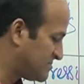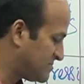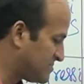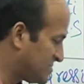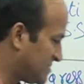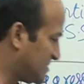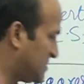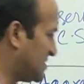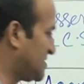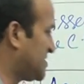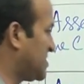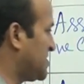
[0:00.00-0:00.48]

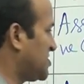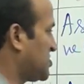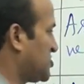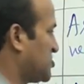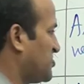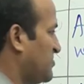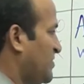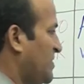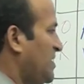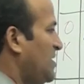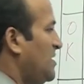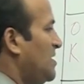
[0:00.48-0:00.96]
This is
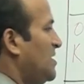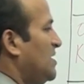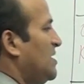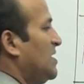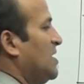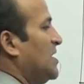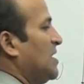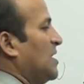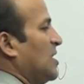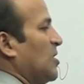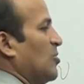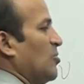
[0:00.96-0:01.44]
to be
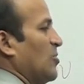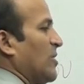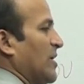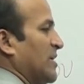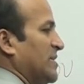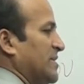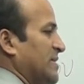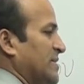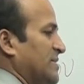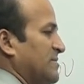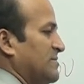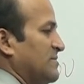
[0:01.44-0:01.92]

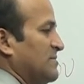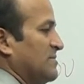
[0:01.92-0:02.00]
avoided.